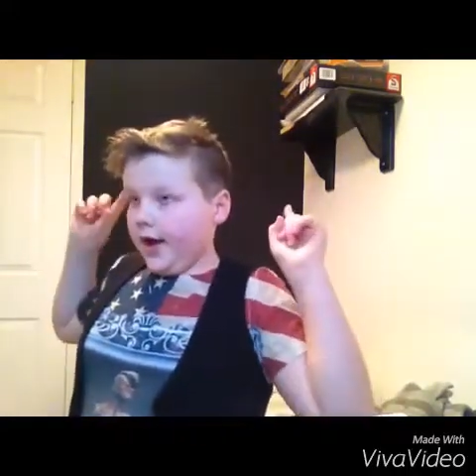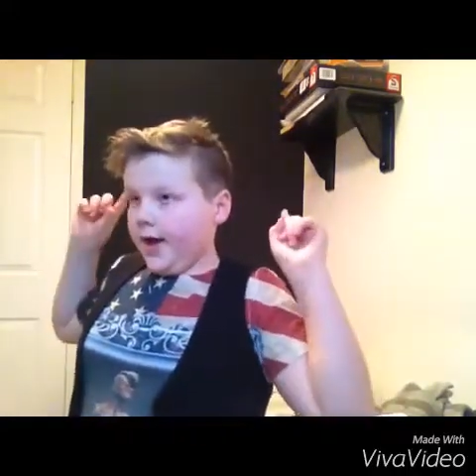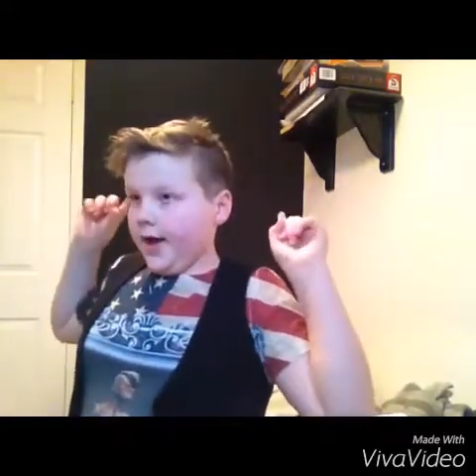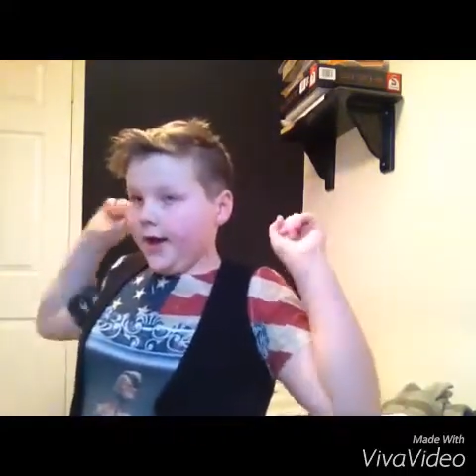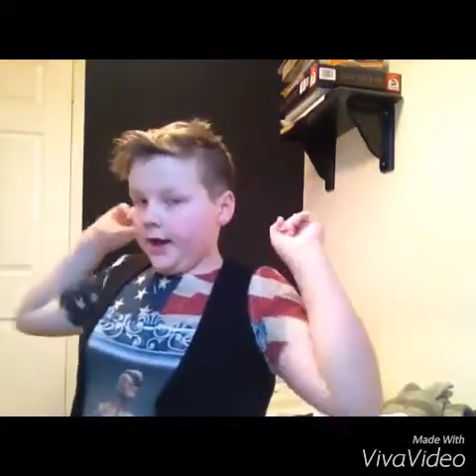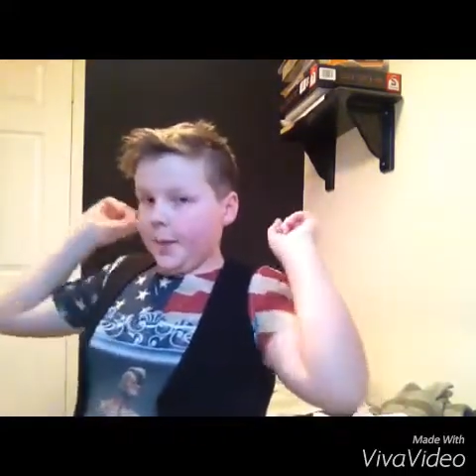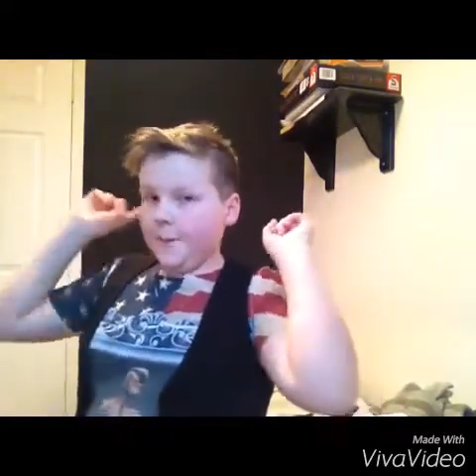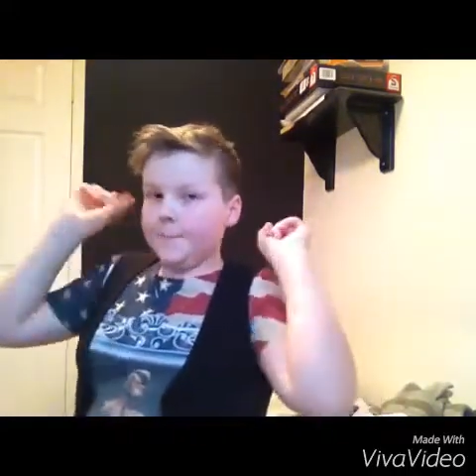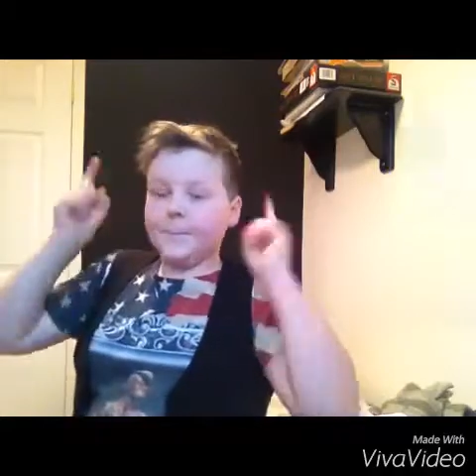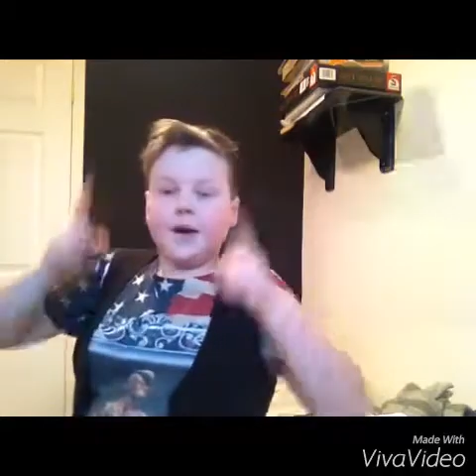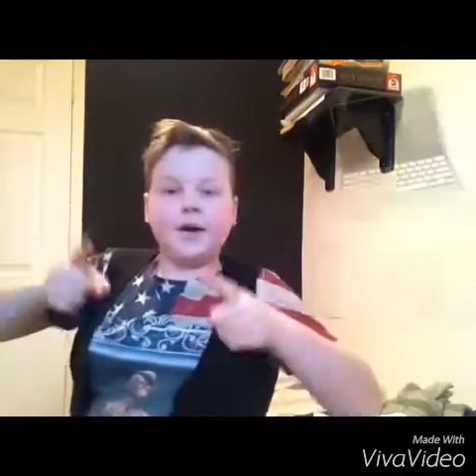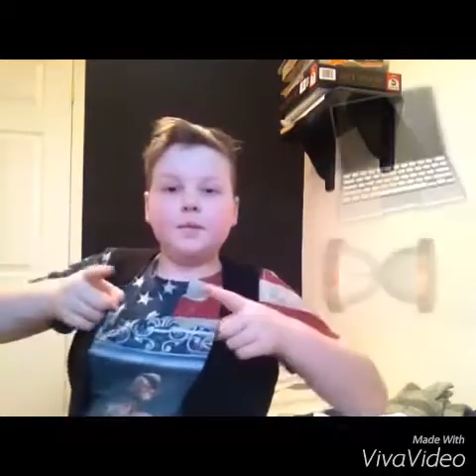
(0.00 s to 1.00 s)
a
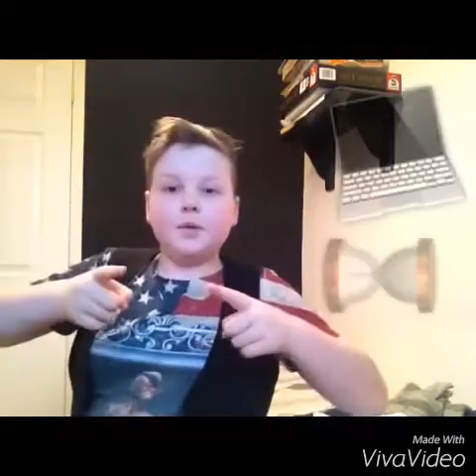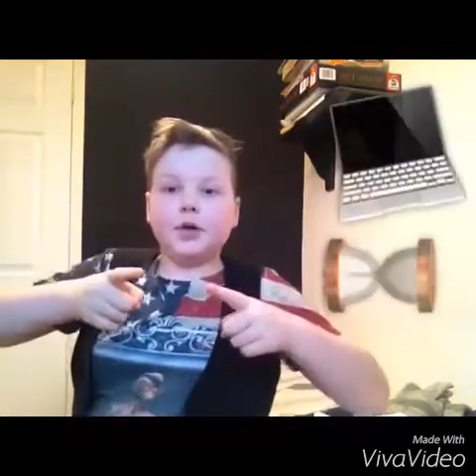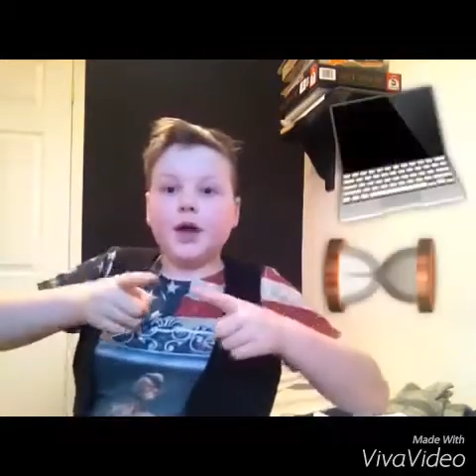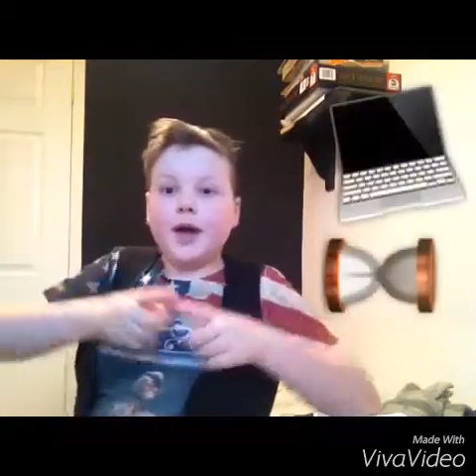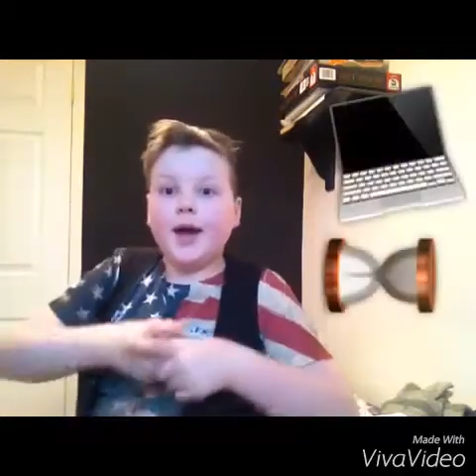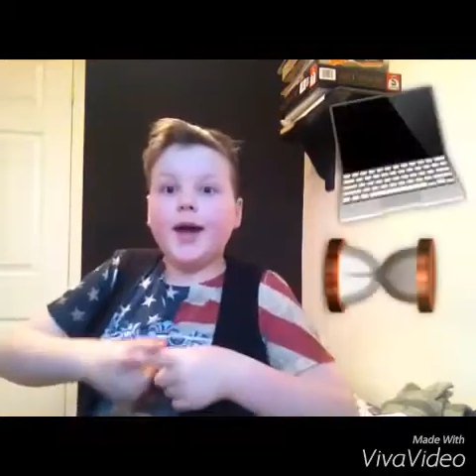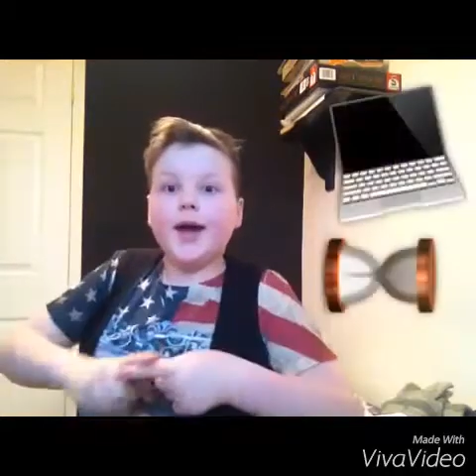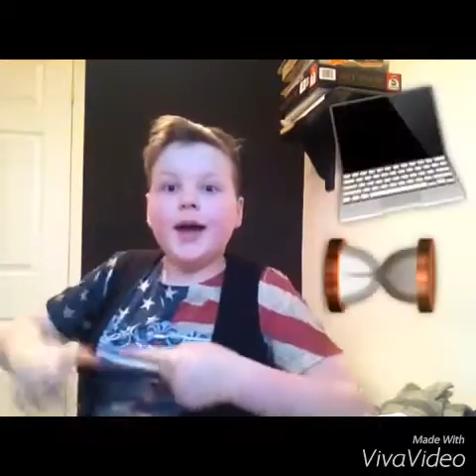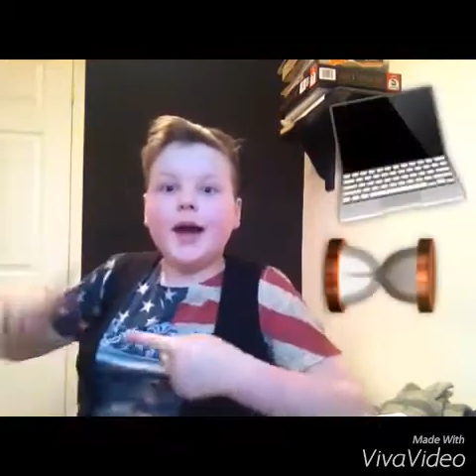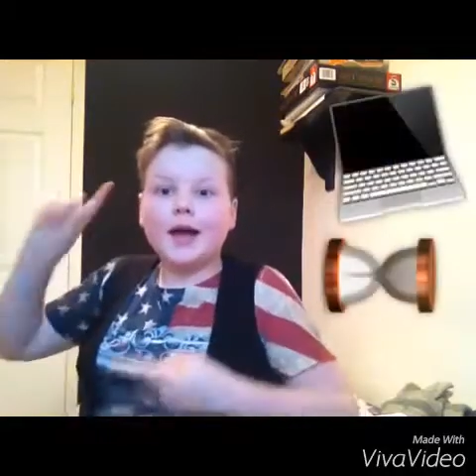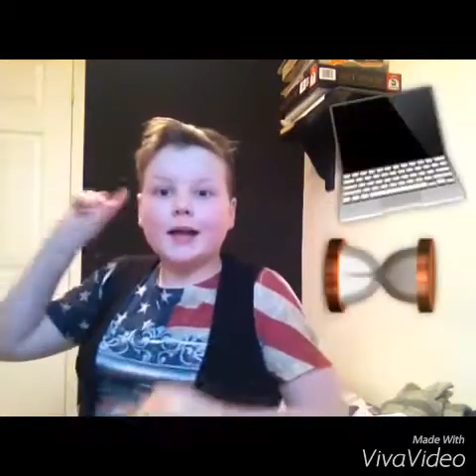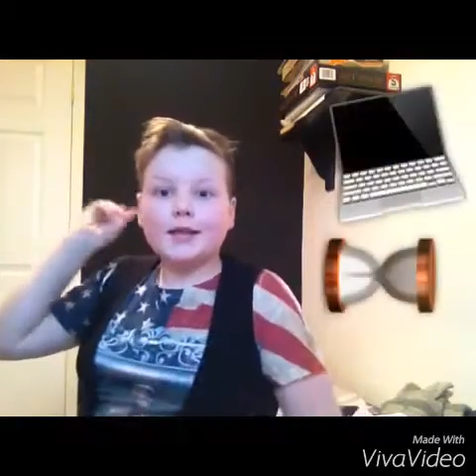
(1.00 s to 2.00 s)
MacBook Air
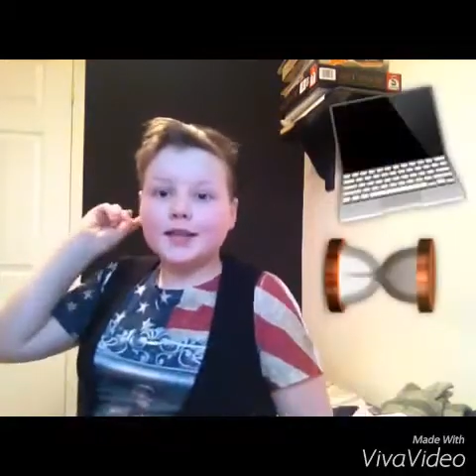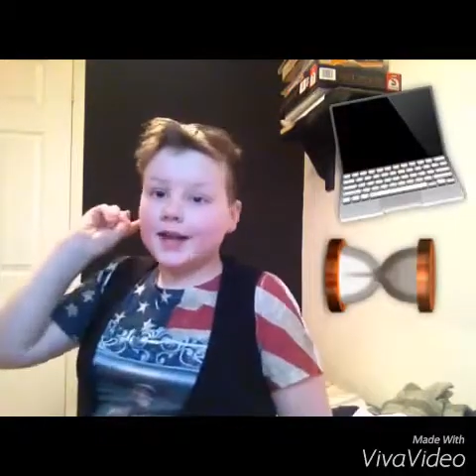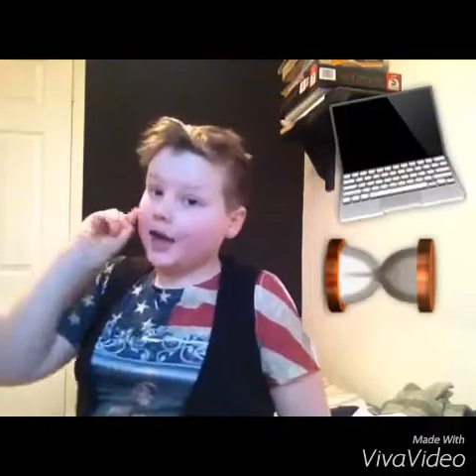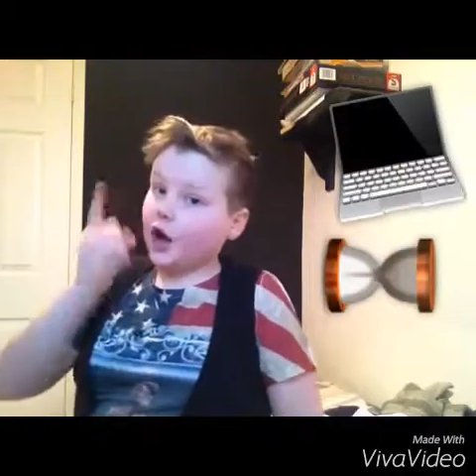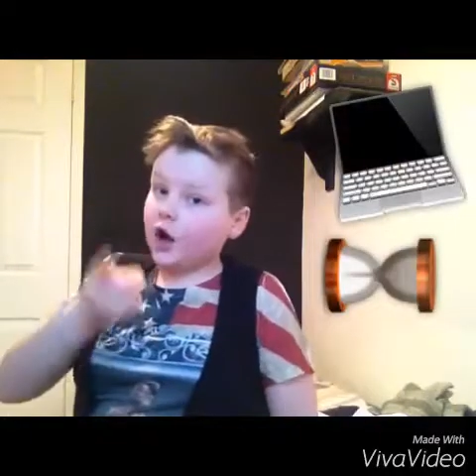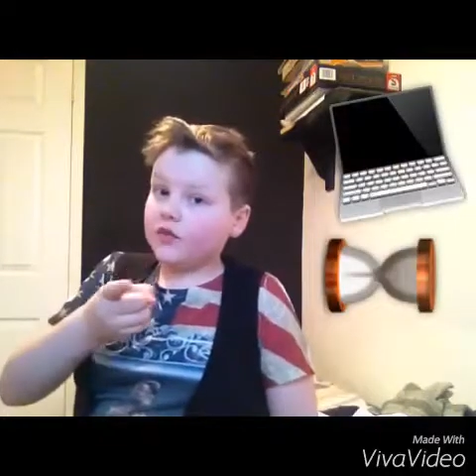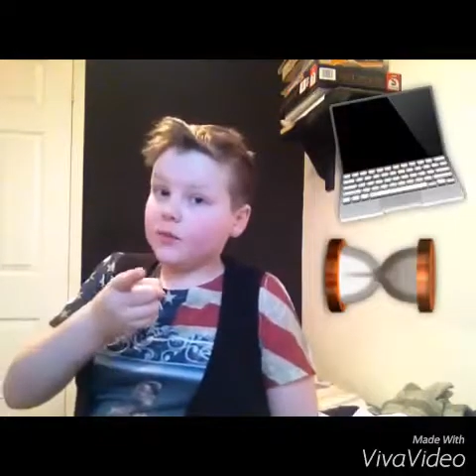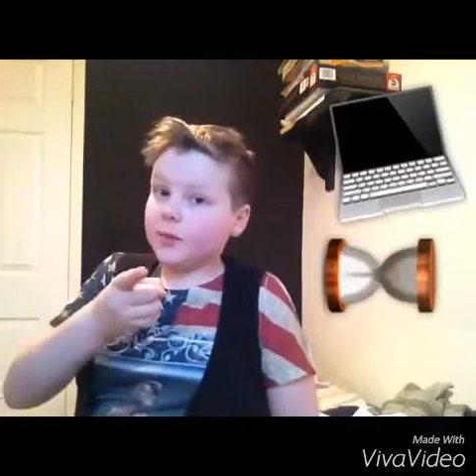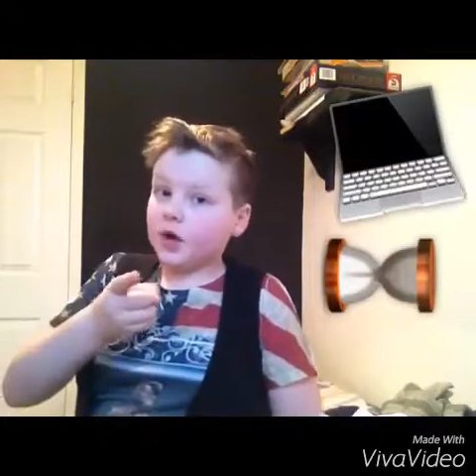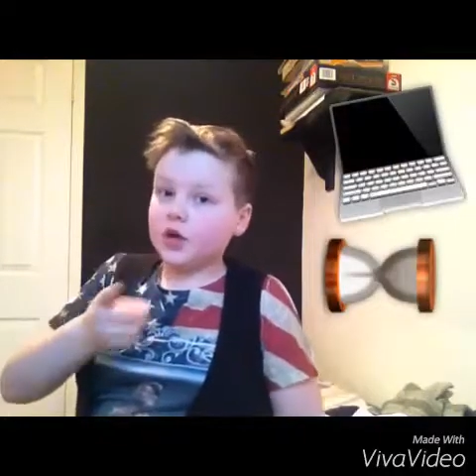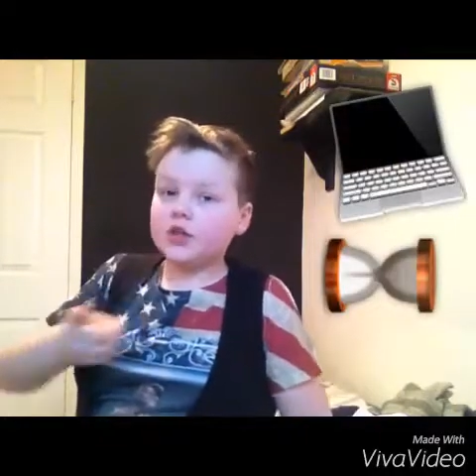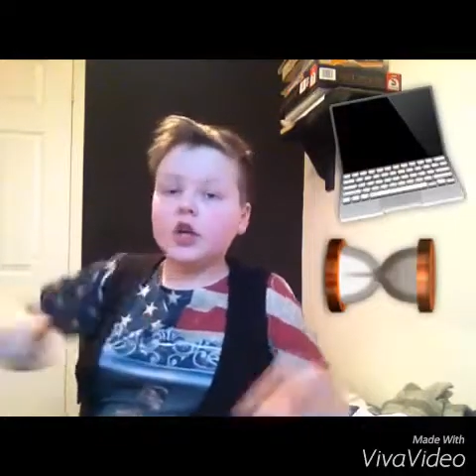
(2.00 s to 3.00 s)
and a
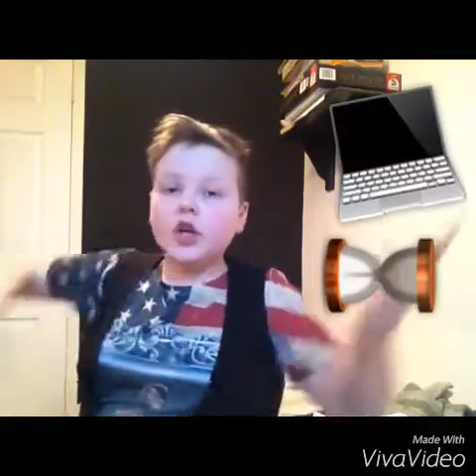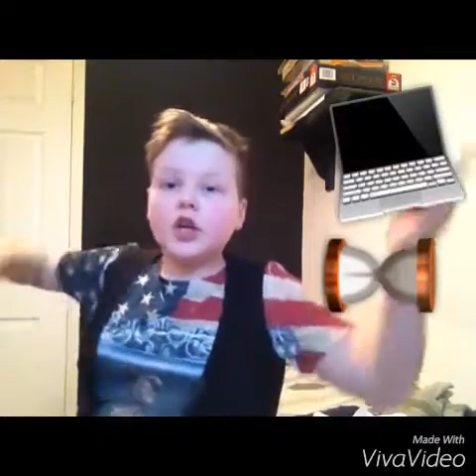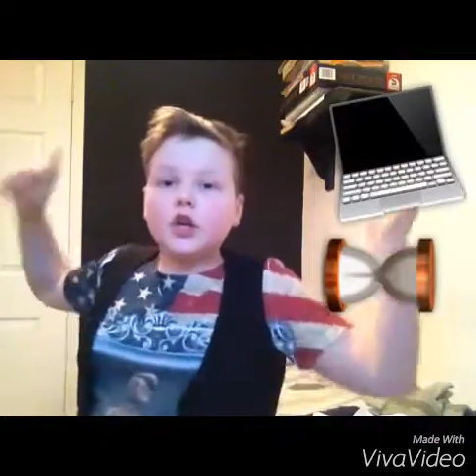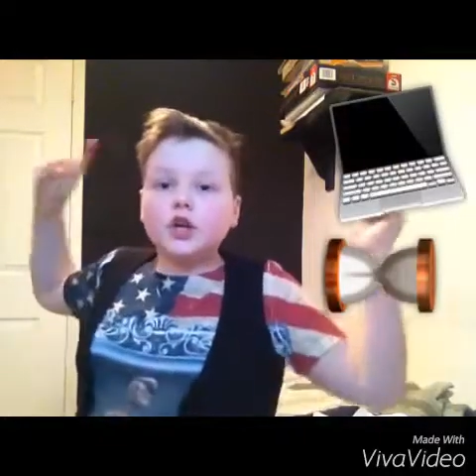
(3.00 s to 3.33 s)
hoverboard.